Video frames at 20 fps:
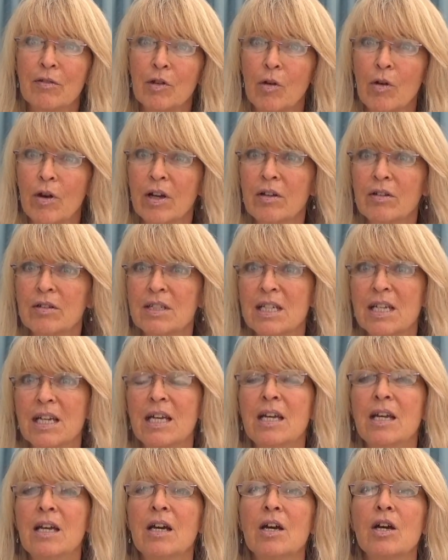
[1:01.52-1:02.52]

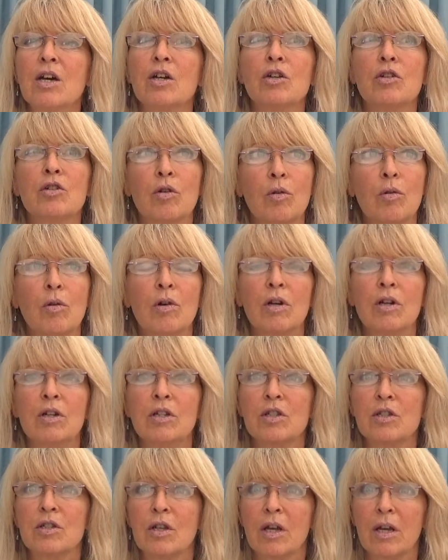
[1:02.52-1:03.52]
loyalty
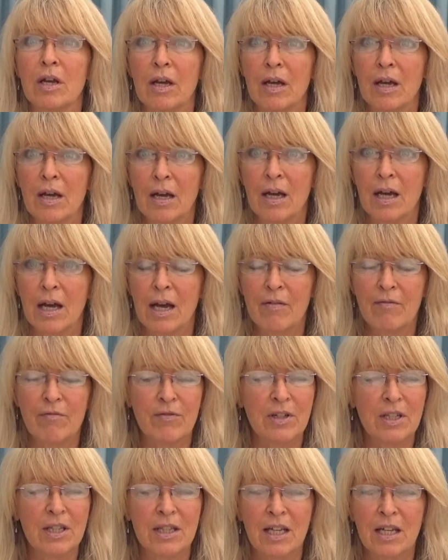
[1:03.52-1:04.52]
towards
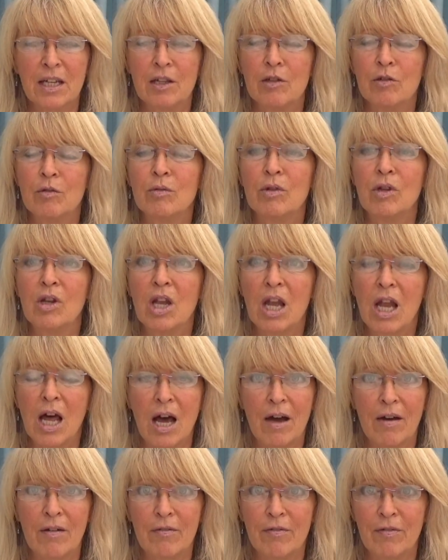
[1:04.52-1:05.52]
everything you
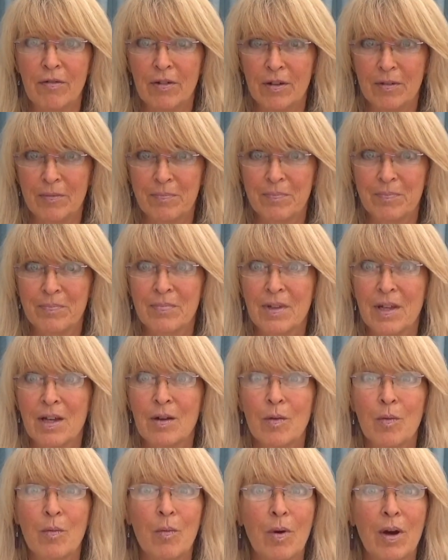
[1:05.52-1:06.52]
love,
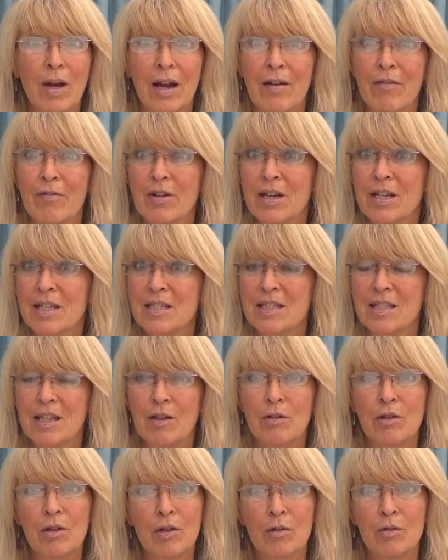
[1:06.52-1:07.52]
whatever it is
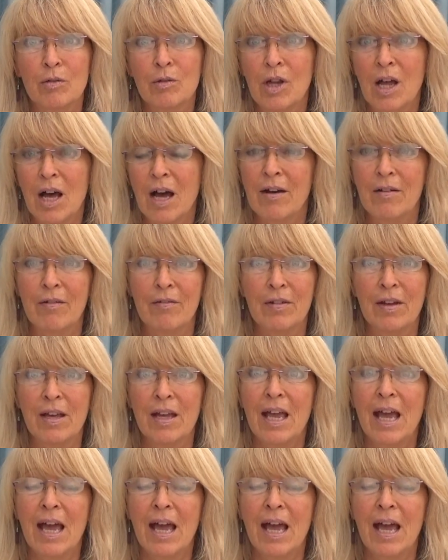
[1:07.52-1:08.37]
that you love.